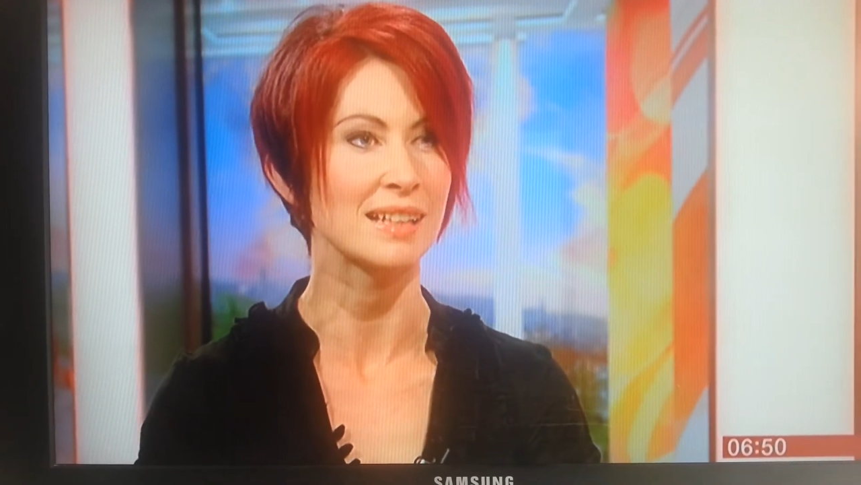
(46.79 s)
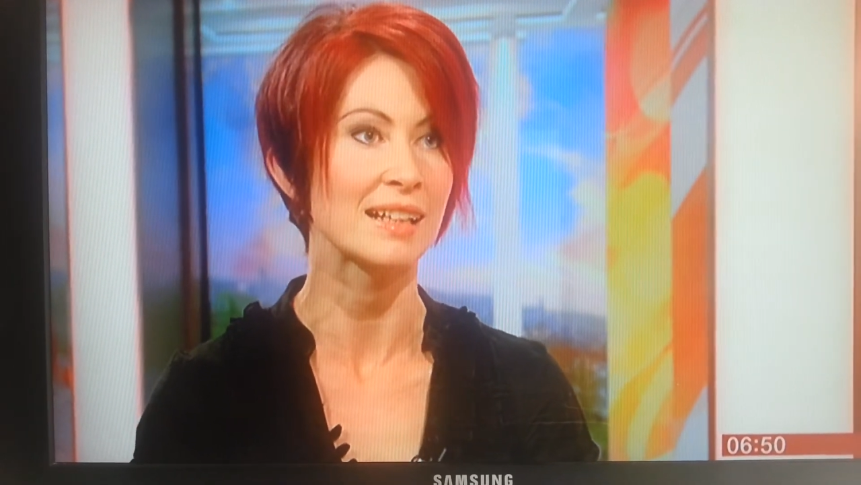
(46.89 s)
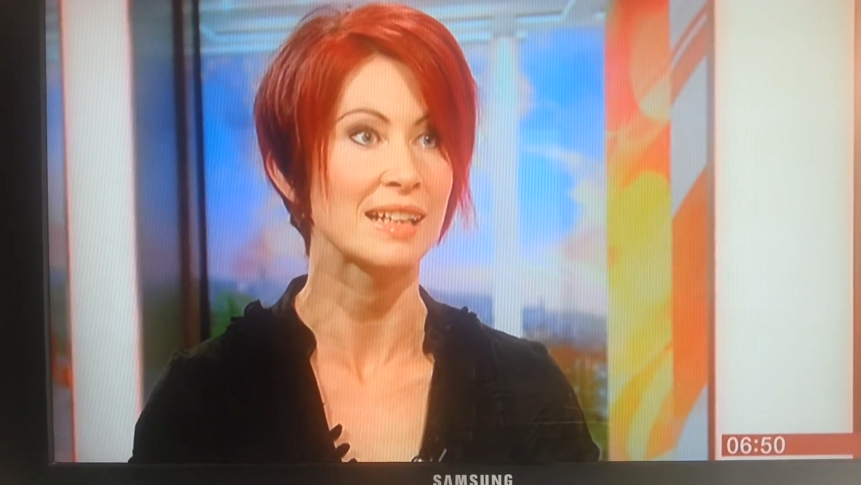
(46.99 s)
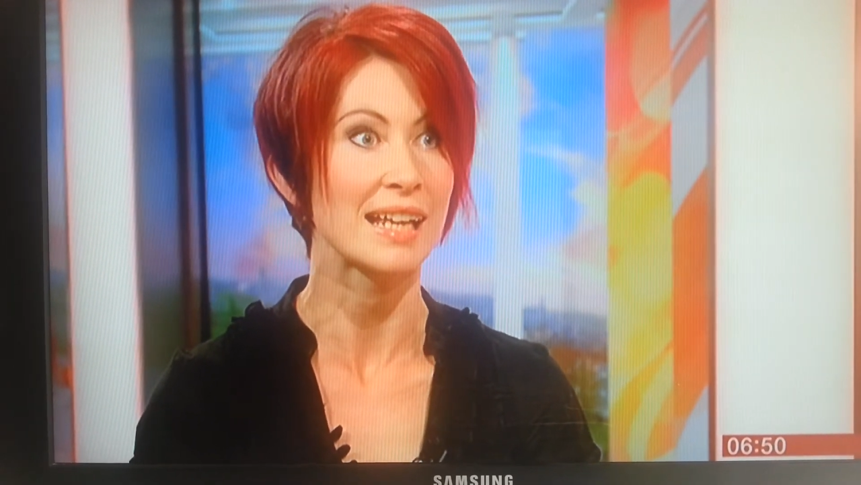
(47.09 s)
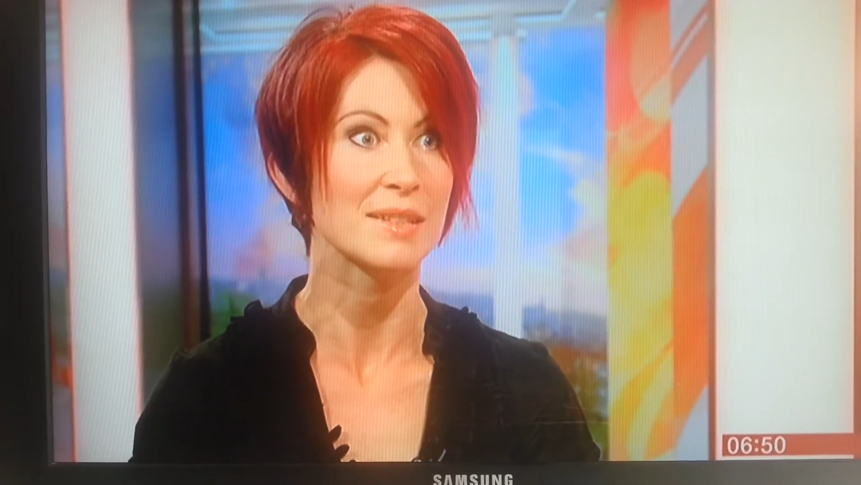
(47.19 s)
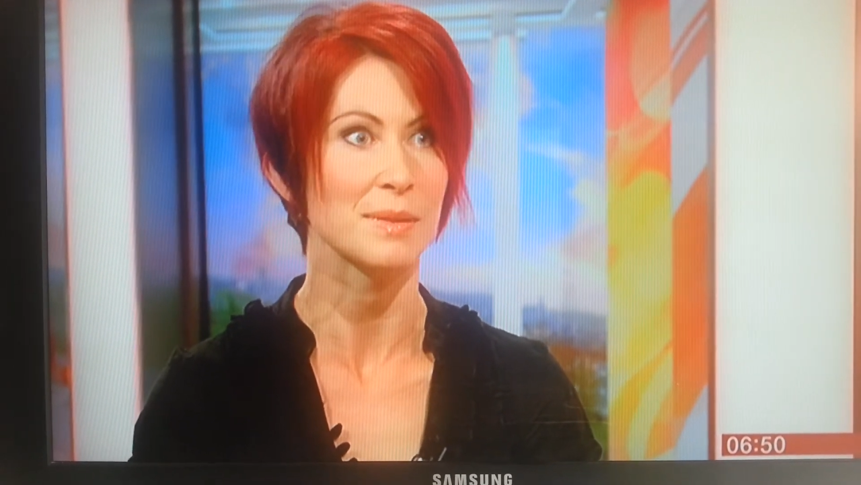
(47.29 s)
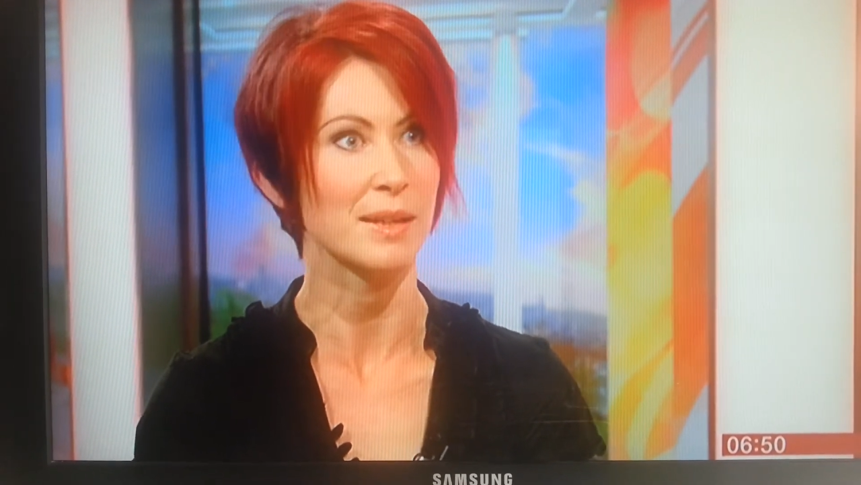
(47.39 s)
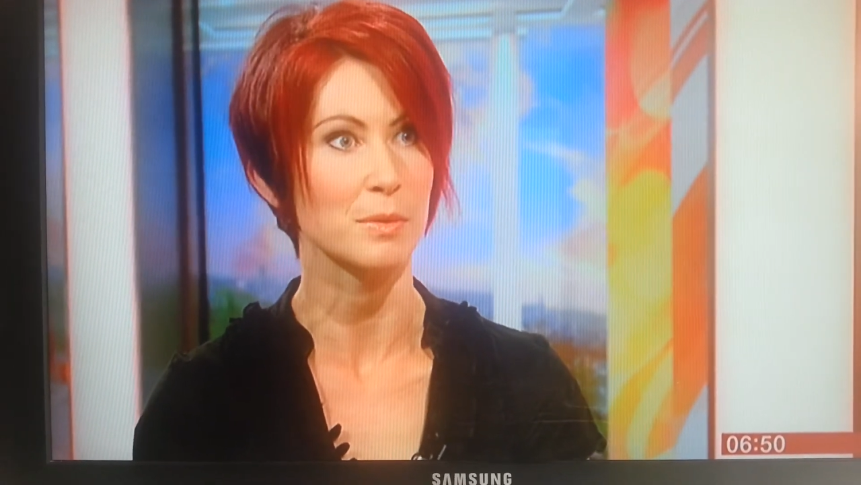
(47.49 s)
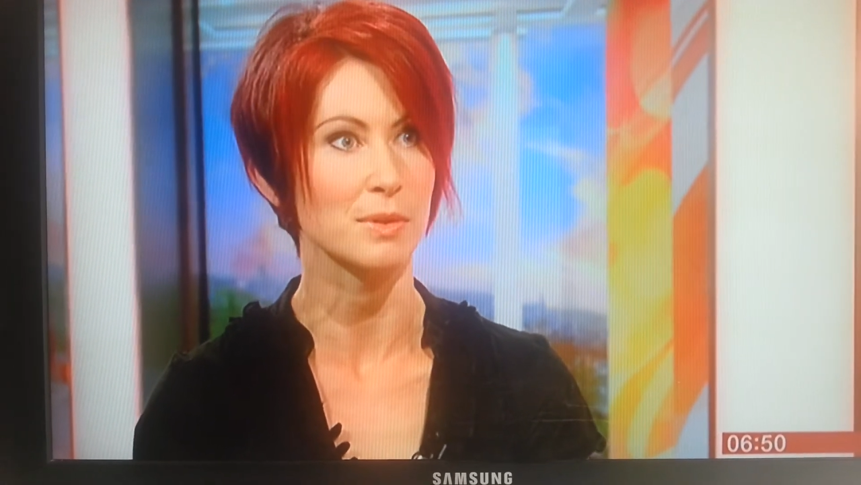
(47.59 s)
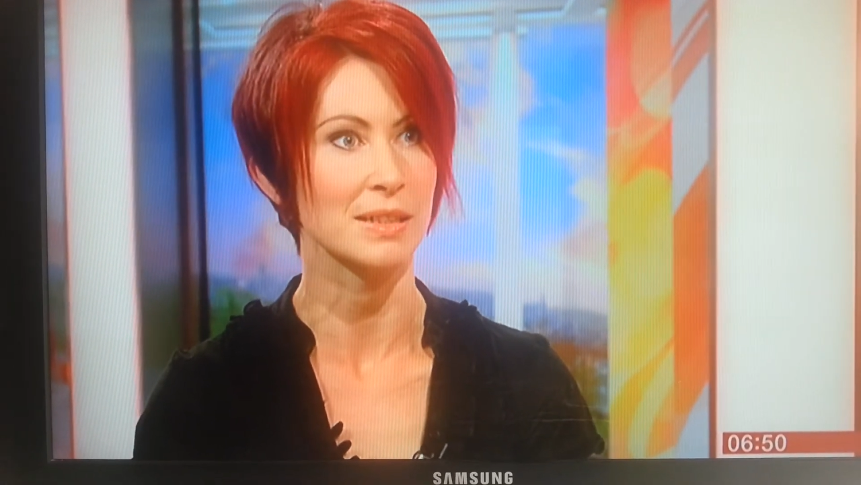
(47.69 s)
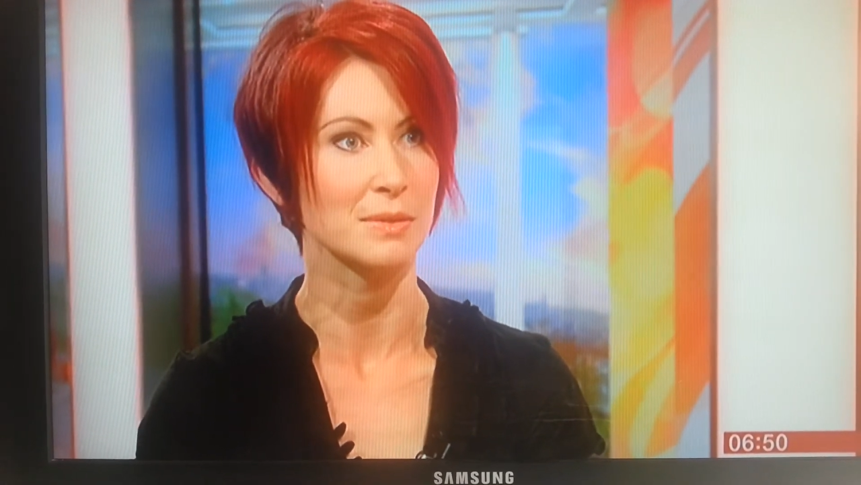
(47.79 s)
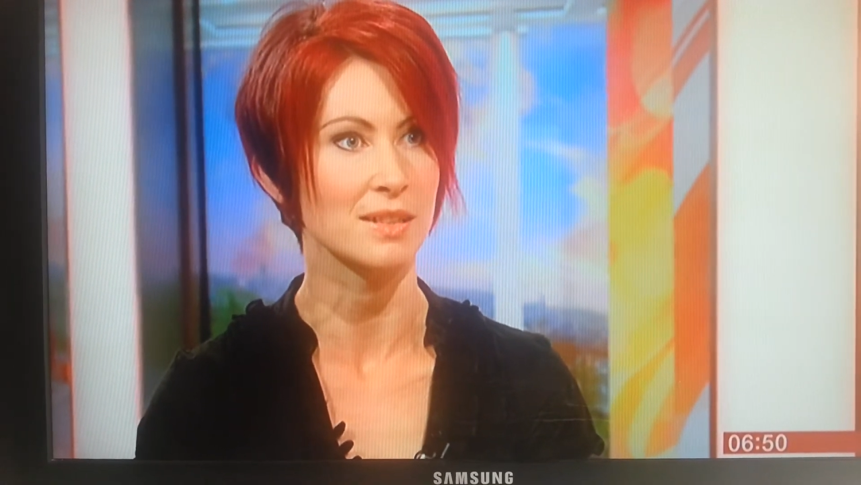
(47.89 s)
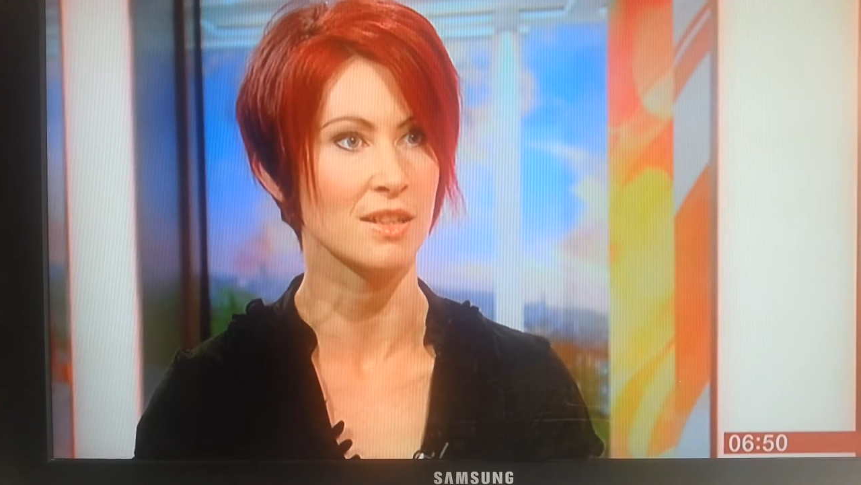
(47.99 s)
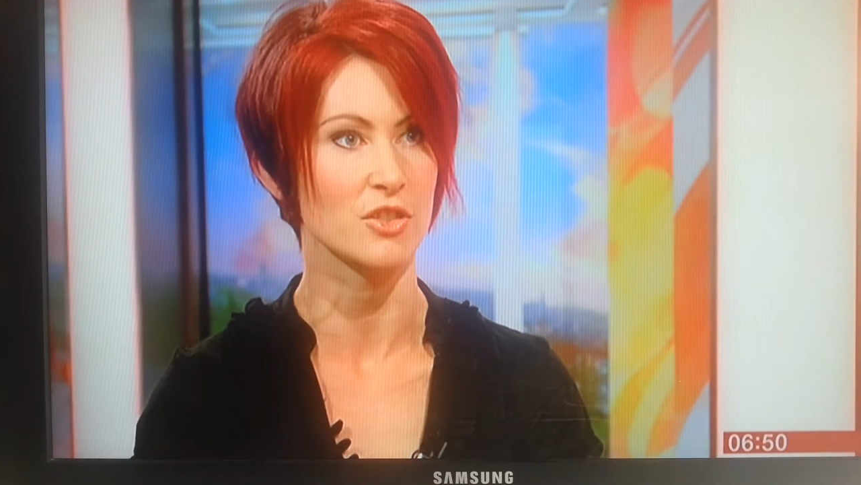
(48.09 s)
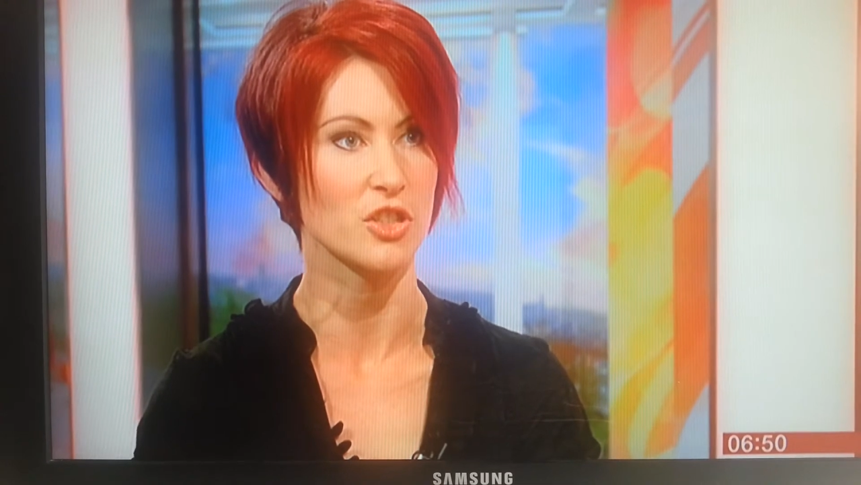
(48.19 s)
girl gets when they walk into a
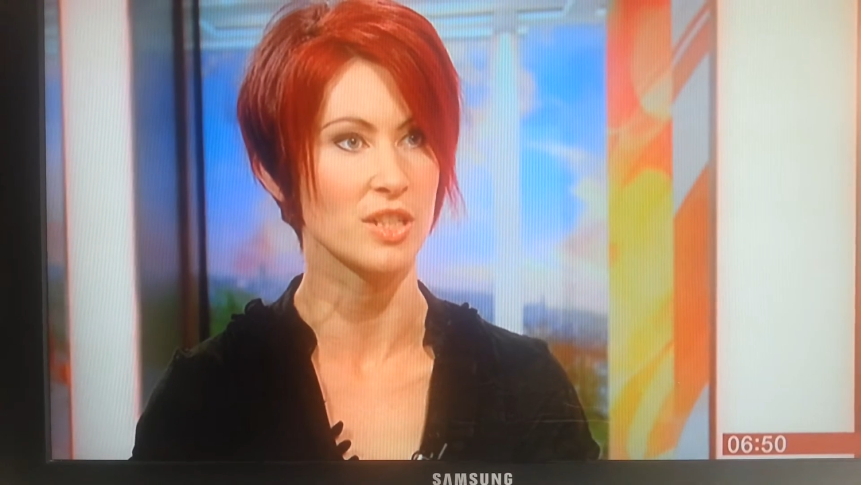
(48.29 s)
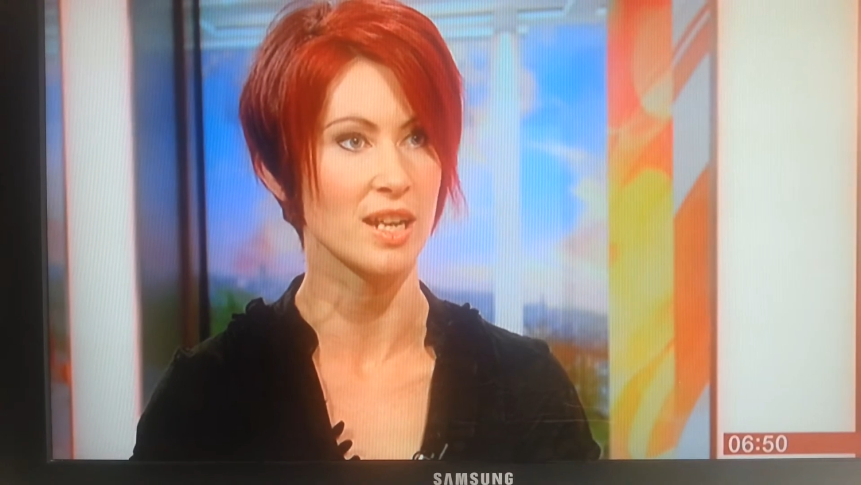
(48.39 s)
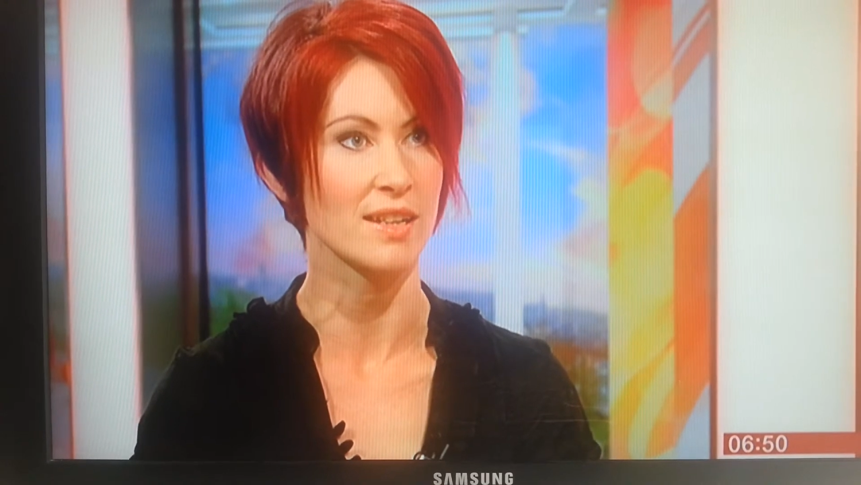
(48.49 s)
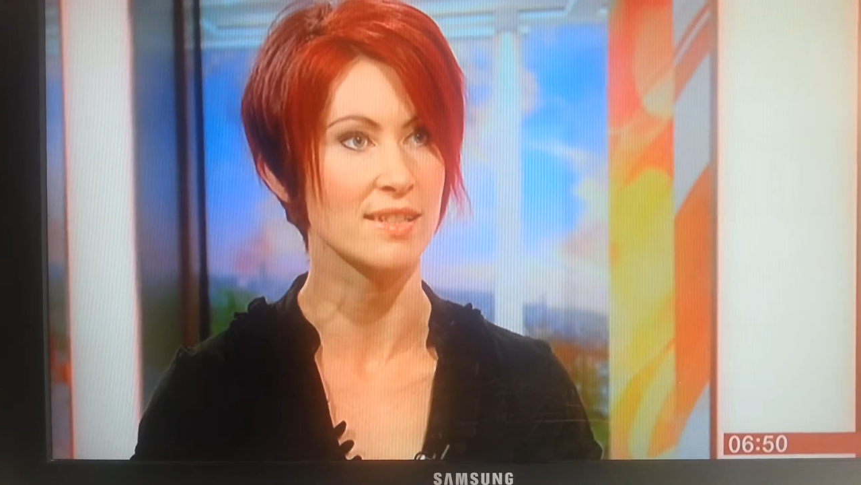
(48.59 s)
dance studio.